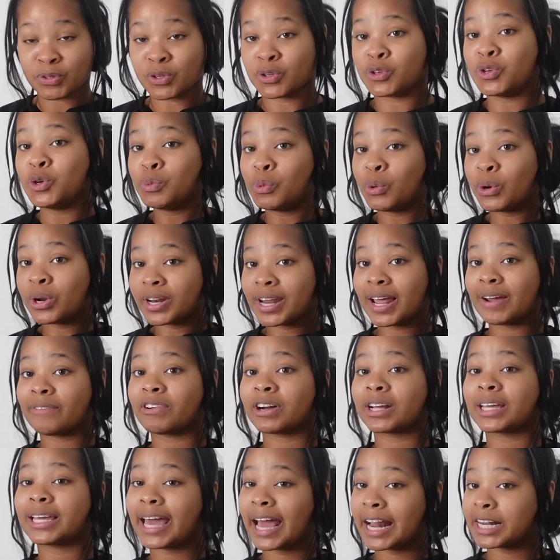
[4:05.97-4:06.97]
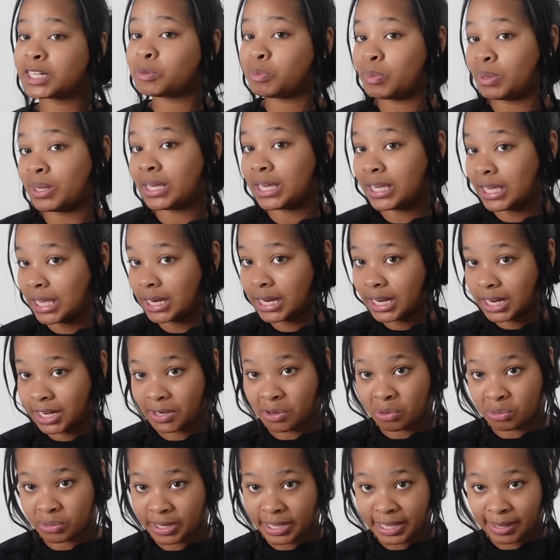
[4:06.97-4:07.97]
You would never catch me eating
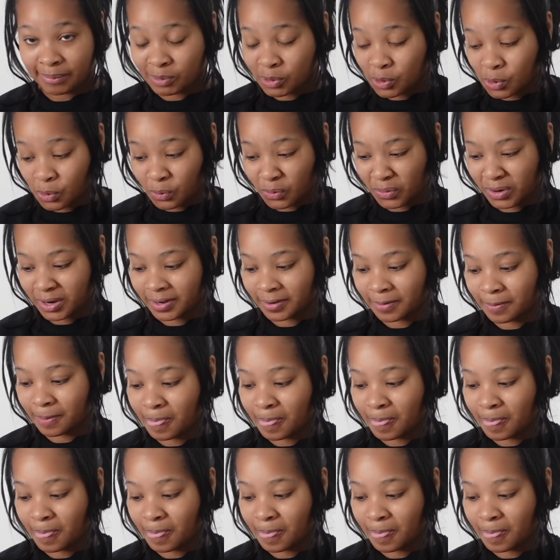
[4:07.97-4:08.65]
no damn corn.